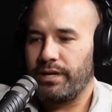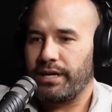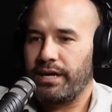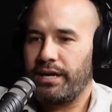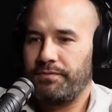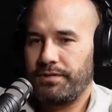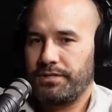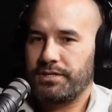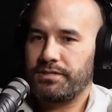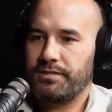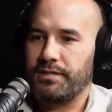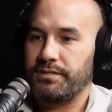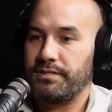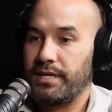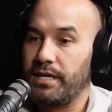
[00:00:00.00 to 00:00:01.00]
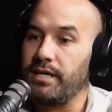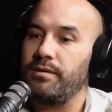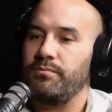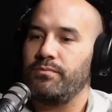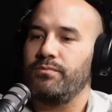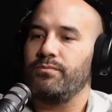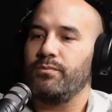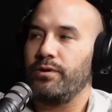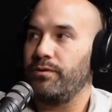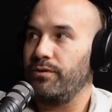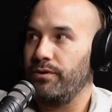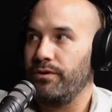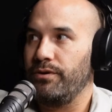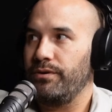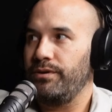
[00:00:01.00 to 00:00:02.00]
Like even just the team with
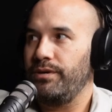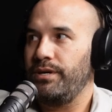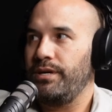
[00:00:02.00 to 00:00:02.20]
her